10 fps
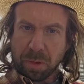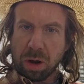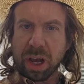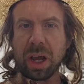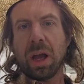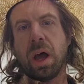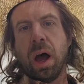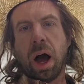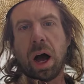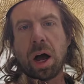Okay,
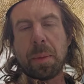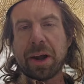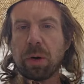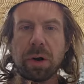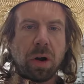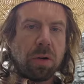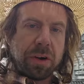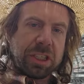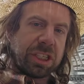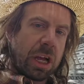I don't want to
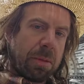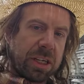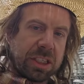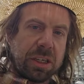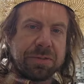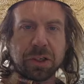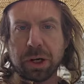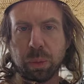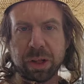overextend myself during